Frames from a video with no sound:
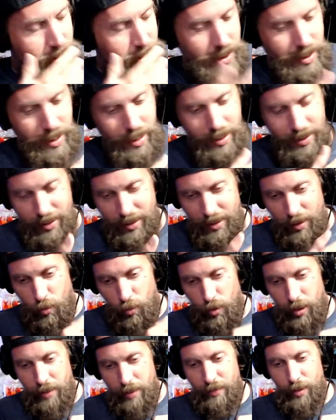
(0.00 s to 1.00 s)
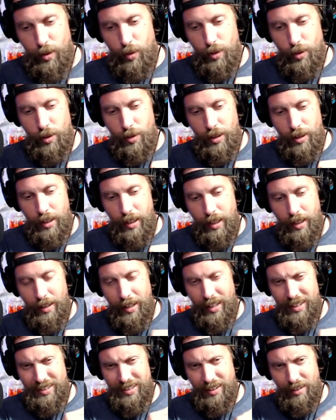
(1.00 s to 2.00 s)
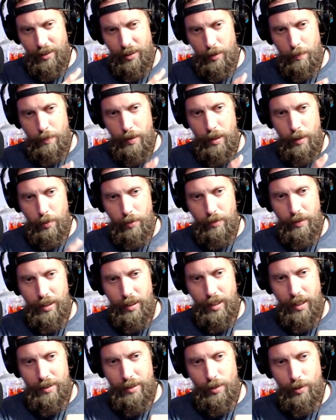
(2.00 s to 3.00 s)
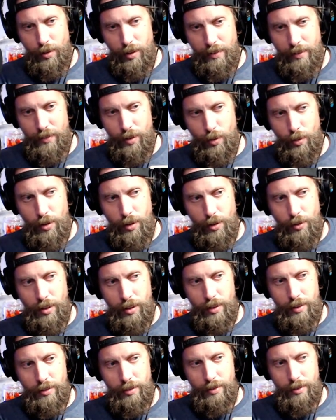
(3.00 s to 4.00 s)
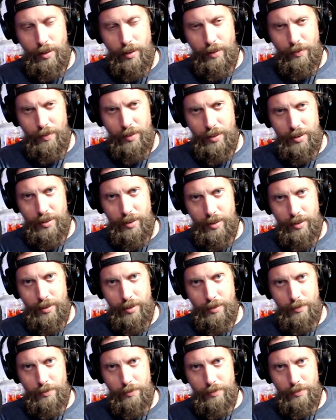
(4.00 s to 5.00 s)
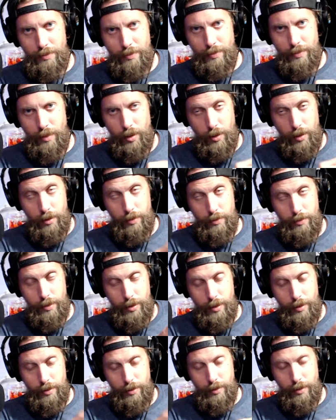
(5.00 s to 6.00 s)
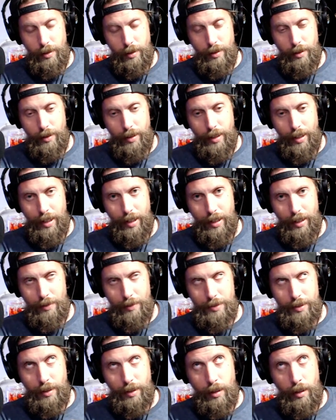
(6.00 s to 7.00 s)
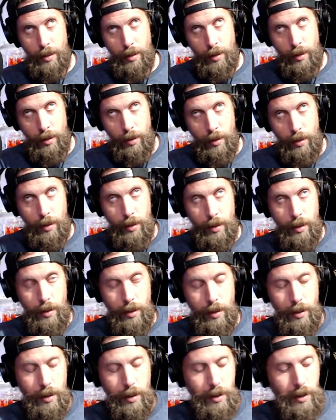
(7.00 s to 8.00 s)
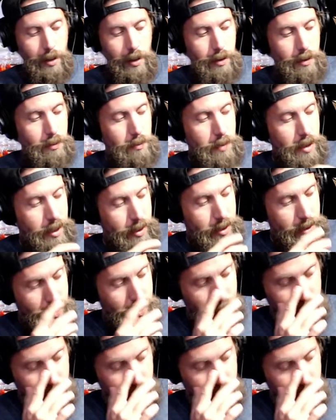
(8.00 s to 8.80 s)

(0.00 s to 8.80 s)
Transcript: and then they send the review unit out and I see all the people that got the review unit of the system or the arcade, and I was like, oh my